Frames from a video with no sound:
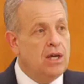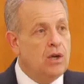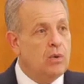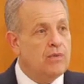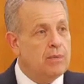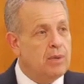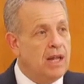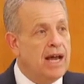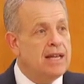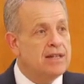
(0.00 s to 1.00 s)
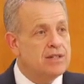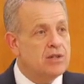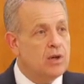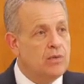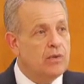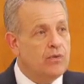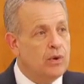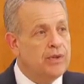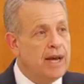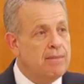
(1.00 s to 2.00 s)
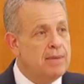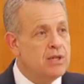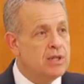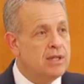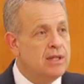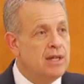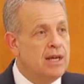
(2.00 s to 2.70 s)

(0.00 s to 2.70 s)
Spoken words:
who have applied to serve a full-time mission